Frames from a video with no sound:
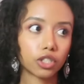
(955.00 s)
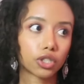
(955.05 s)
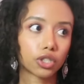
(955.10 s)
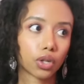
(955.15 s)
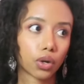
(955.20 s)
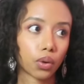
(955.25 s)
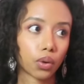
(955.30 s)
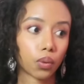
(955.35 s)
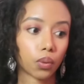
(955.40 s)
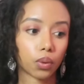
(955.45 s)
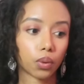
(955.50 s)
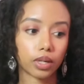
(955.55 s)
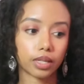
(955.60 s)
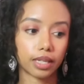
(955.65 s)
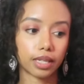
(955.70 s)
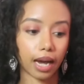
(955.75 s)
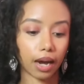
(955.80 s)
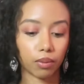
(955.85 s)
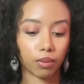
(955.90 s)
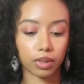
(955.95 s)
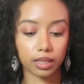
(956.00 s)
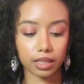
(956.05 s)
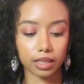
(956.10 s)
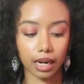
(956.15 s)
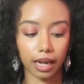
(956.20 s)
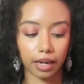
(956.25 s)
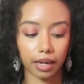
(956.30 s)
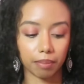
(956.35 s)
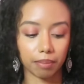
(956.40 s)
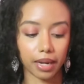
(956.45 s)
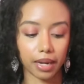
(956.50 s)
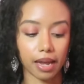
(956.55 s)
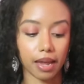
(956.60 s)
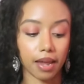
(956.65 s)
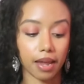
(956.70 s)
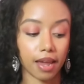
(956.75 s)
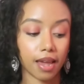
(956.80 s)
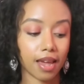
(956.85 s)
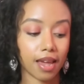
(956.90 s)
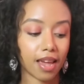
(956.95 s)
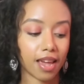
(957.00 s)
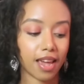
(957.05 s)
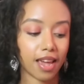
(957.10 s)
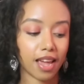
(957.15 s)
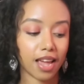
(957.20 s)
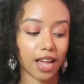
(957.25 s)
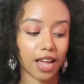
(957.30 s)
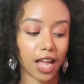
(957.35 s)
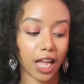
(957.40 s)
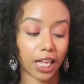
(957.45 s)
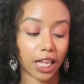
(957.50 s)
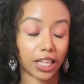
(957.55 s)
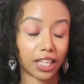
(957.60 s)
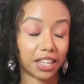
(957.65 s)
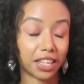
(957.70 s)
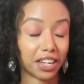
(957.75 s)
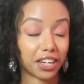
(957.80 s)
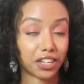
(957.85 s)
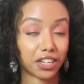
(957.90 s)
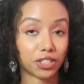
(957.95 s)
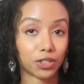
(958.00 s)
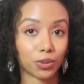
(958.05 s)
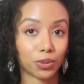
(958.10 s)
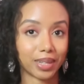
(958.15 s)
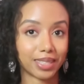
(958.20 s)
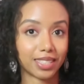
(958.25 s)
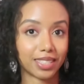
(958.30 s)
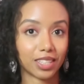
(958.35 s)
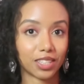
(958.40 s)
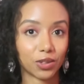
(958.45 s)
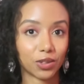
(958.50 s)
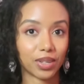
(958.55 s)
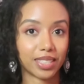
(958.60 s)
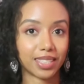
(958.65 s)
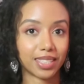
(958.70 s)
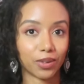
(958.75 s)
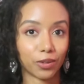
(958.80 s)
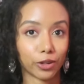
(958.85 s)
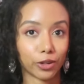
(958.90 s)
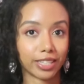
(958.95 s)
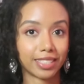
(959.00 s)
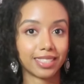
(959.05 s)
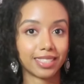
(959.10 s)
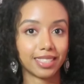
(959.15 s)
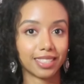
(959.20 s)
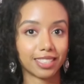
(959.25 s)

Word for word: so that was like my year 2021